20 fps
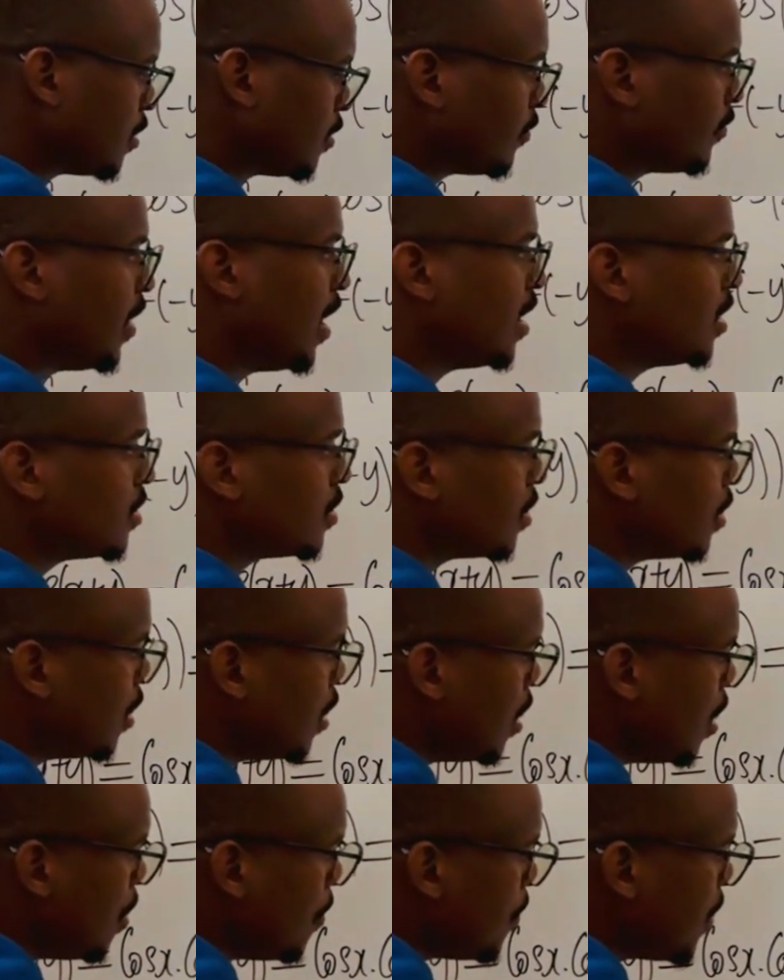Fine.
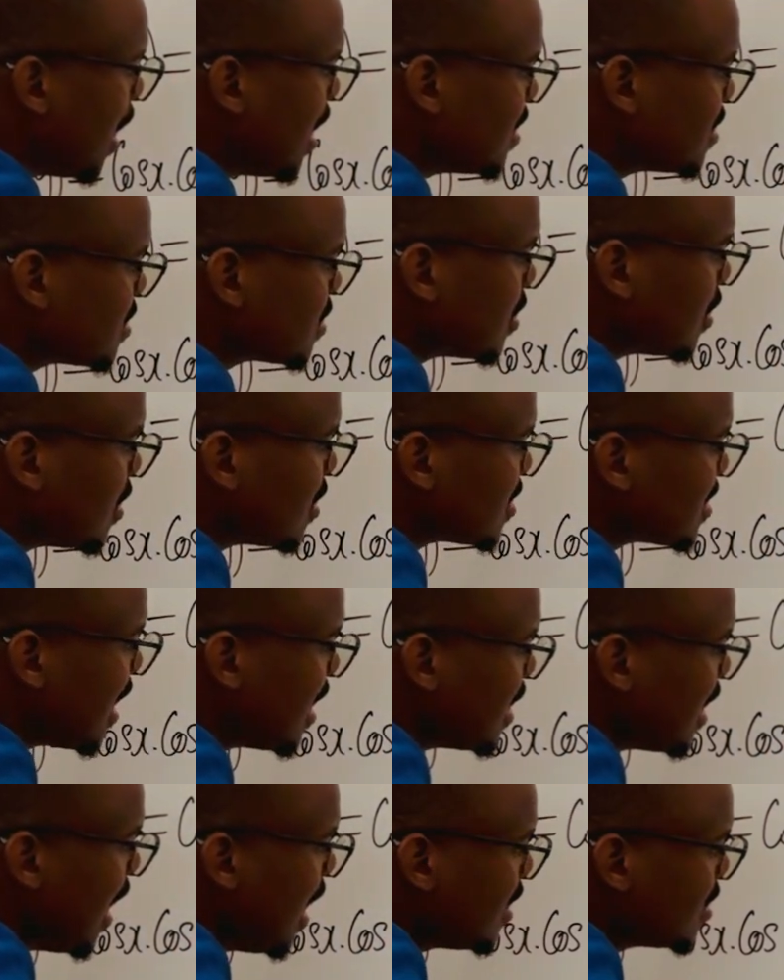Plus
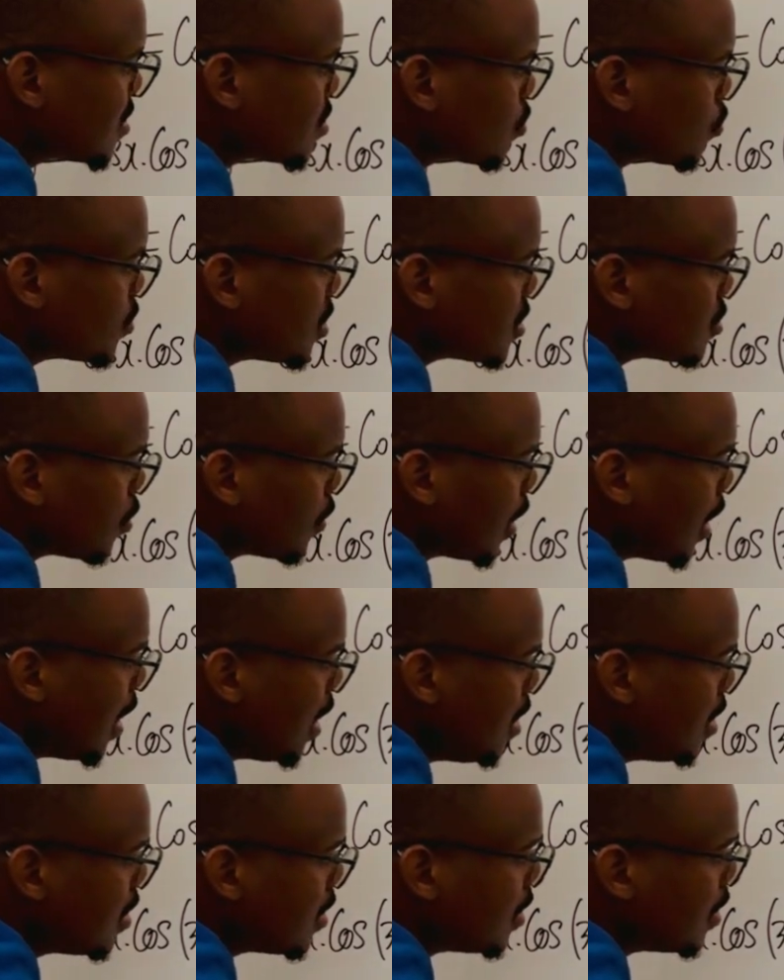sine x, which is
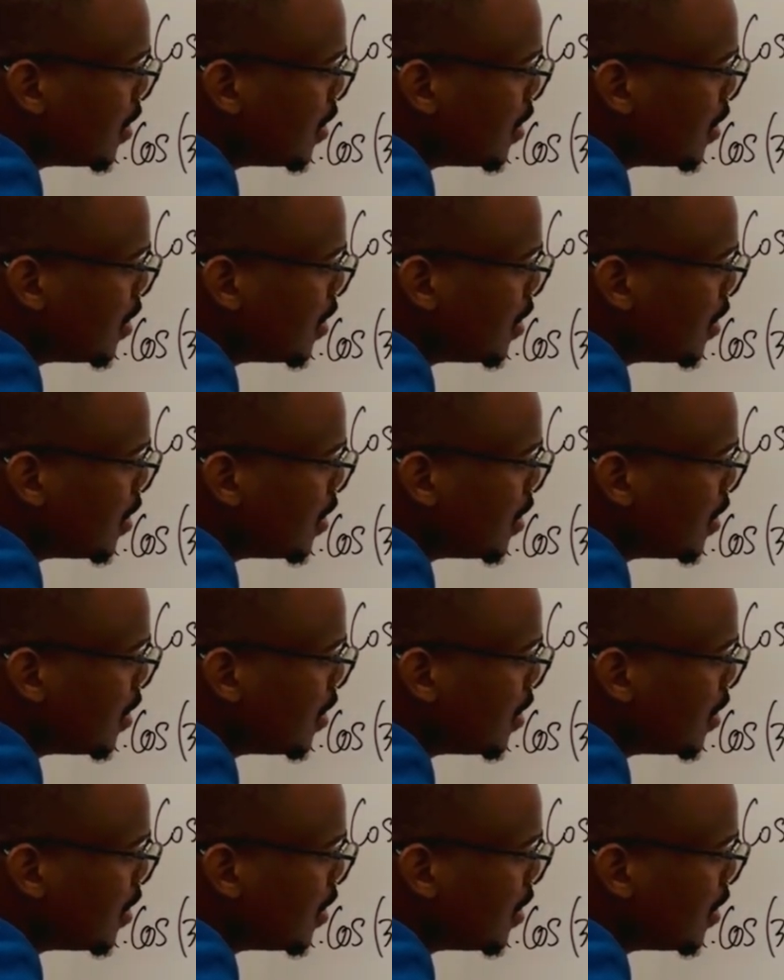okay,